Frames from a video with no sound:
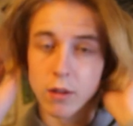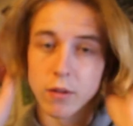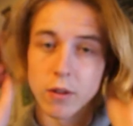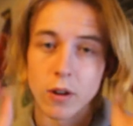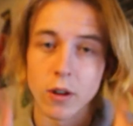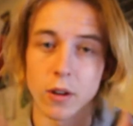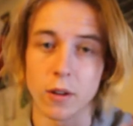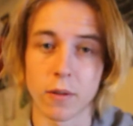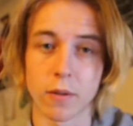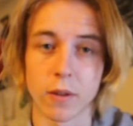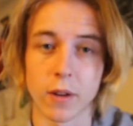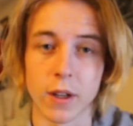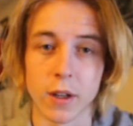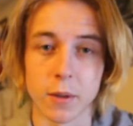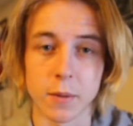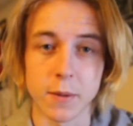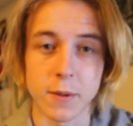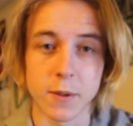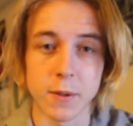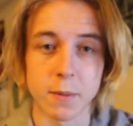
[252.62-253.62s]
finally freed
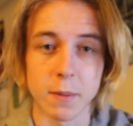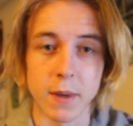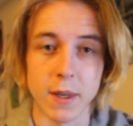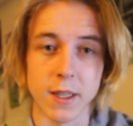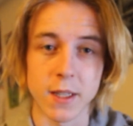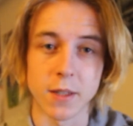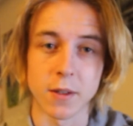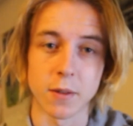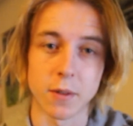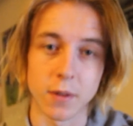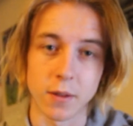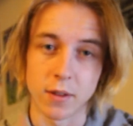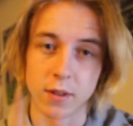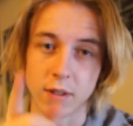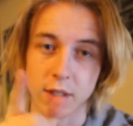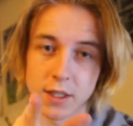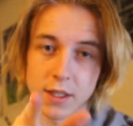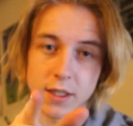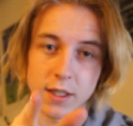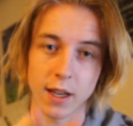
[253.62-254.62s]
up some space on
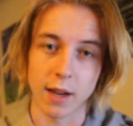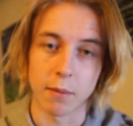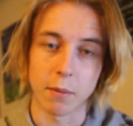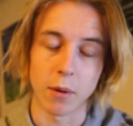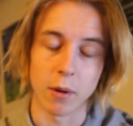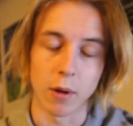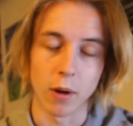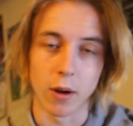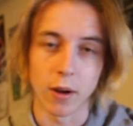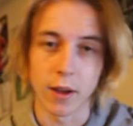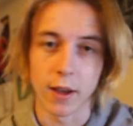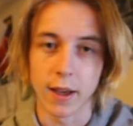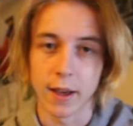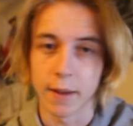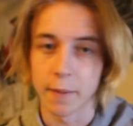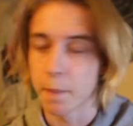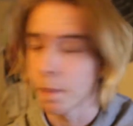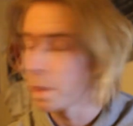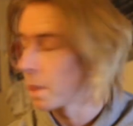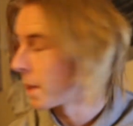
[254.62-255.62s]
this camera right here.